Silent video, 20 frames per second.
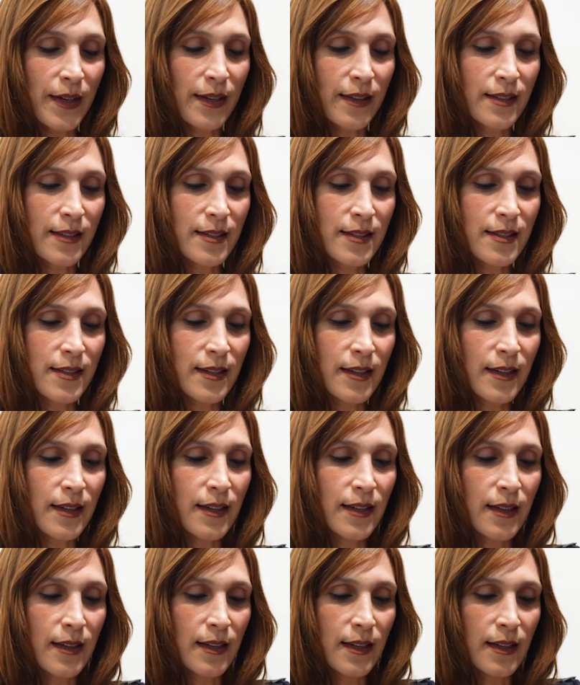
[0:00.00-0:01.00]
is,
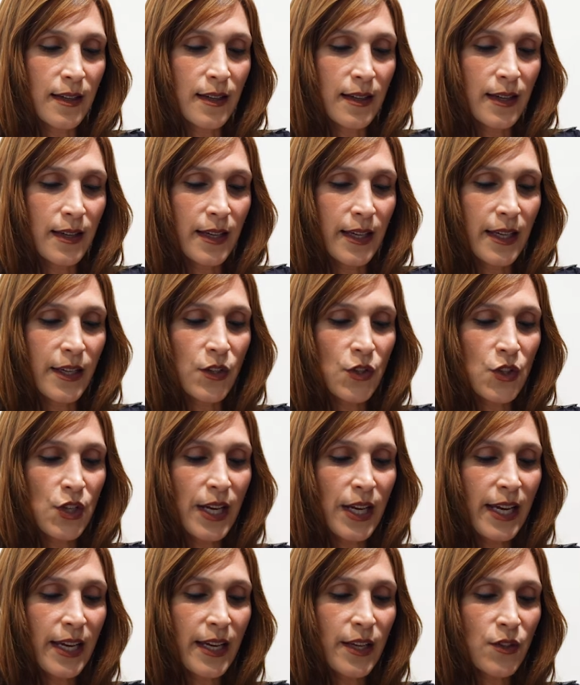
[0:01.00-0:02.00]
in
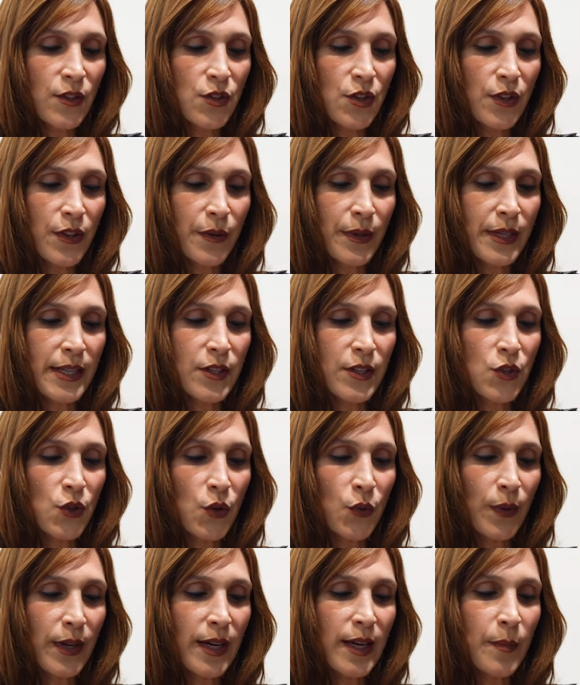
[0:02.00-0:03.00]
change there is
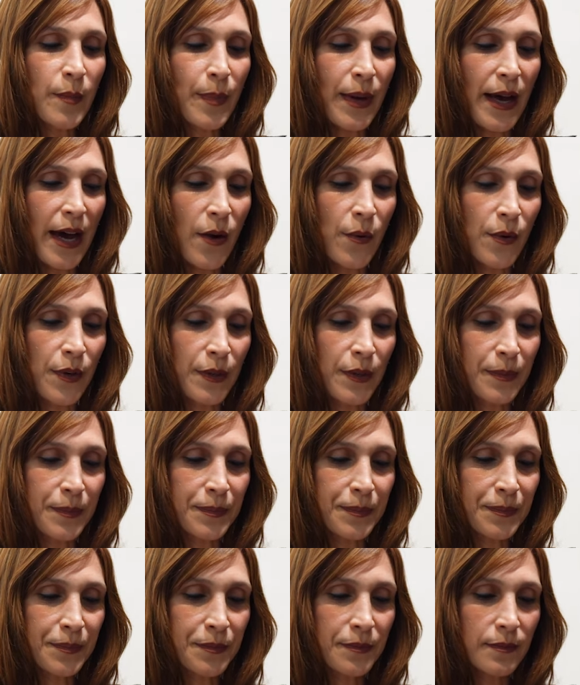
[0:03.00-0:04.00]
great power.
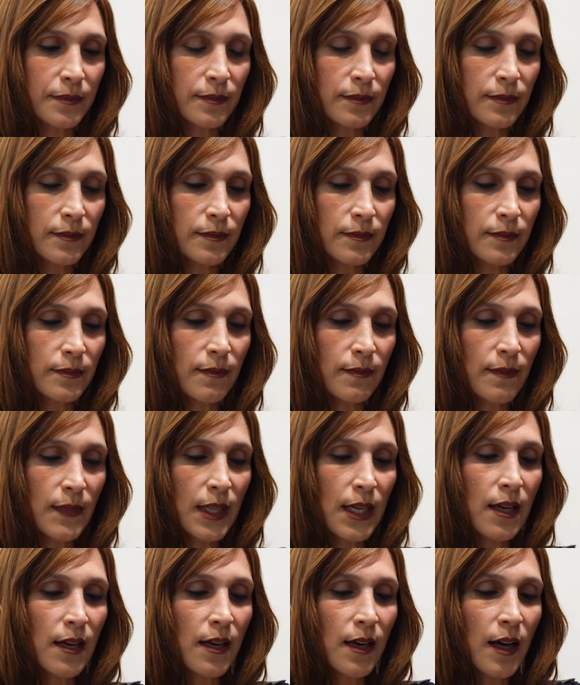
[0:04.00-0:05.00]

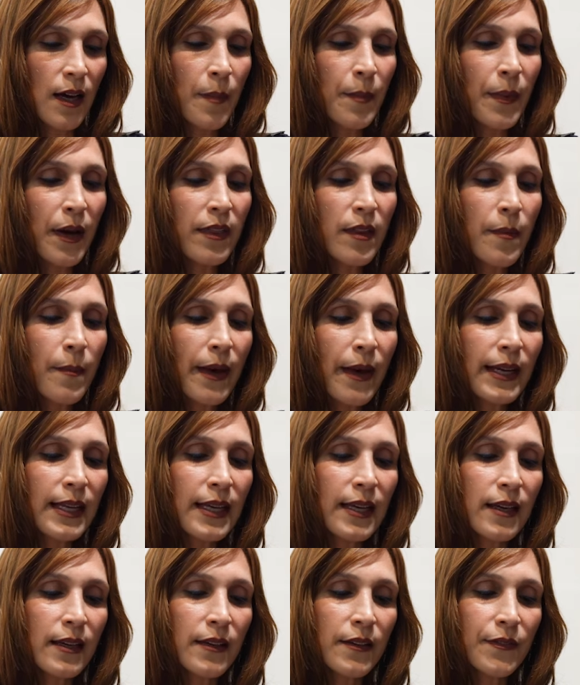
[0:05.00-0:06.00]
Among the
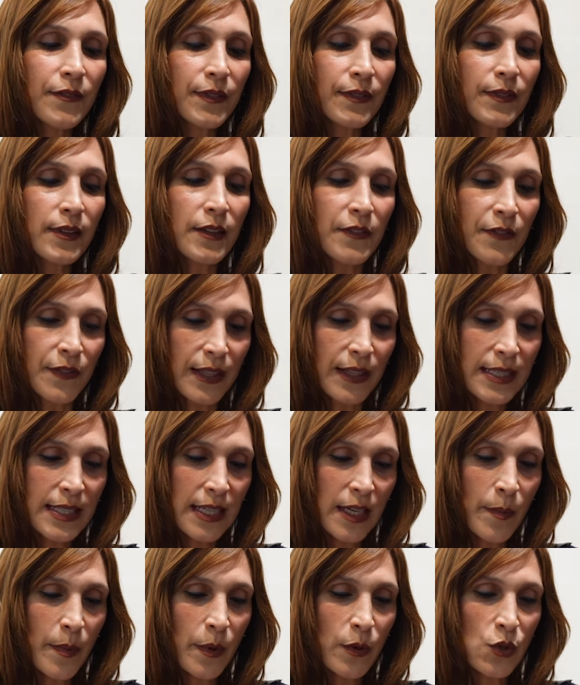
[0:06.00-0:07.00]
many inf-
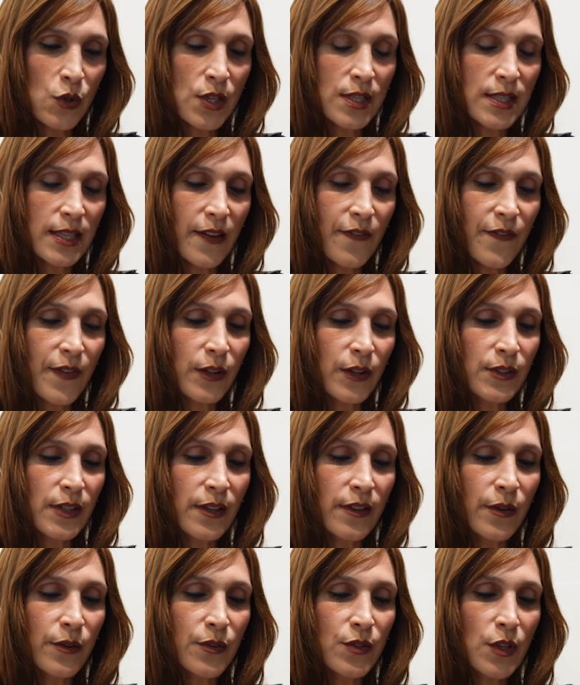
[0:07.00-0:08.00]
conflicting emotions I felt
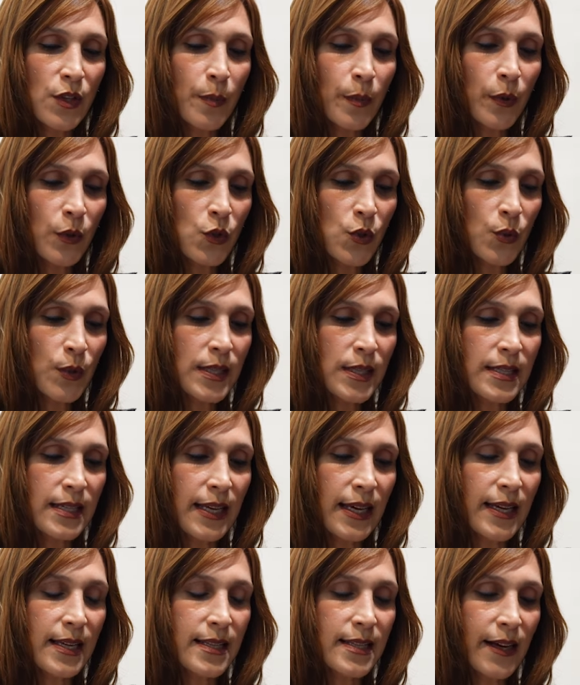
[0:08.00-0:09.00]
in those tumultuous
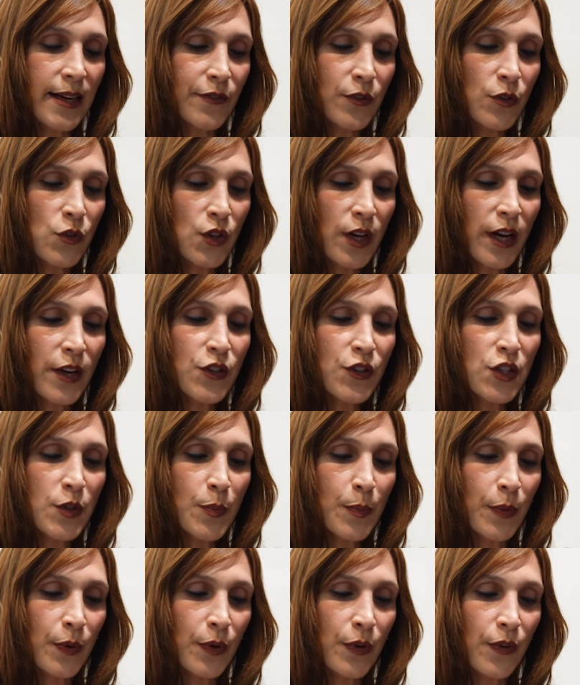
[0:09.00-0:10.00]
days after
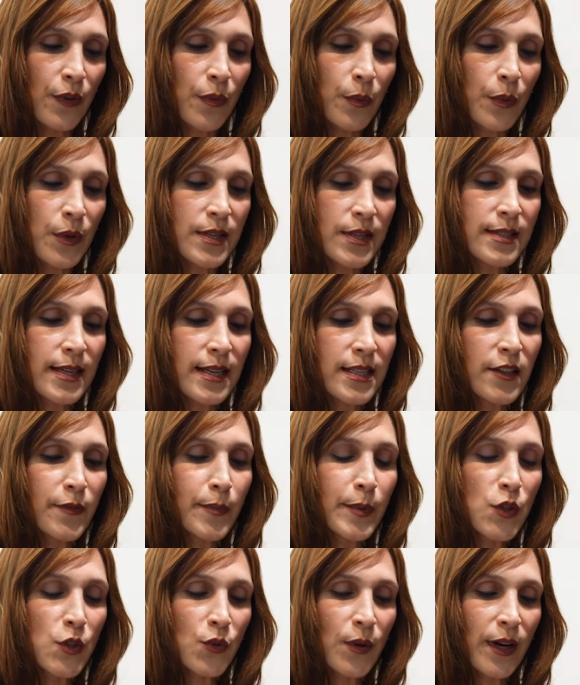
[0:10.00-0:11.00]
Josh's birth were a sense
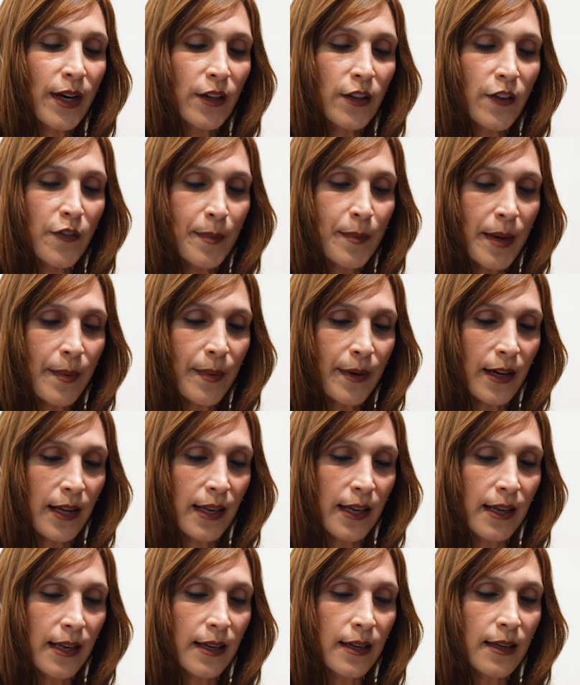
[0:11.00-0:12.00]
of betrayal of my
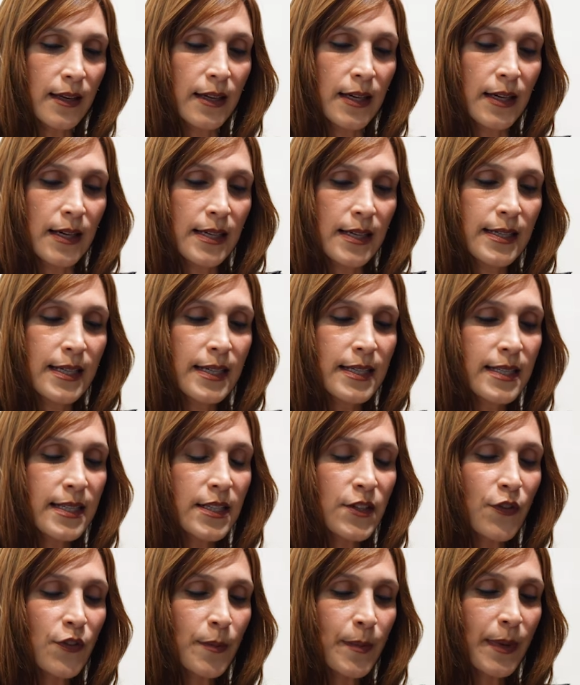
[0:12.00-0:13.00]
body,
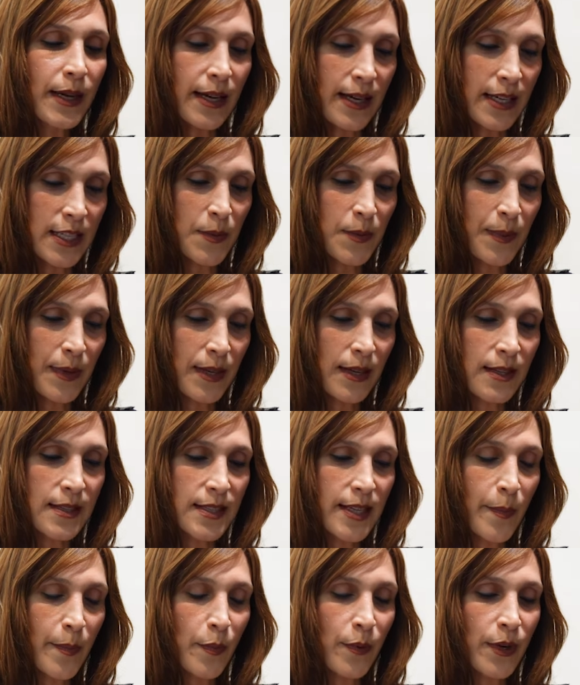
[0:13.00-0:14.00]
distance from my husband,
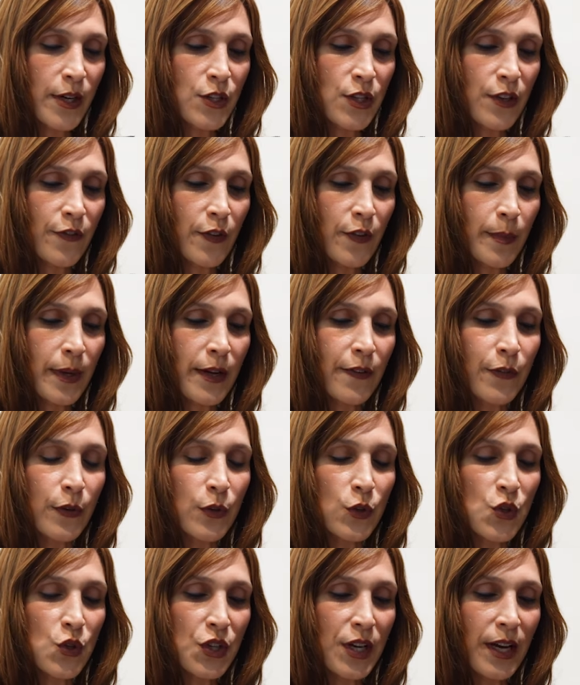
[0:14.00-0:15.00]
and separation from my
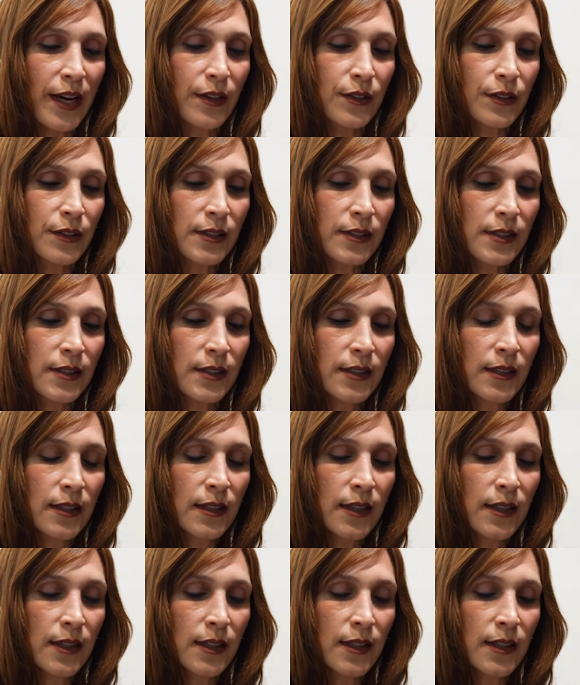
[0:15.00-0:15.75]
first child.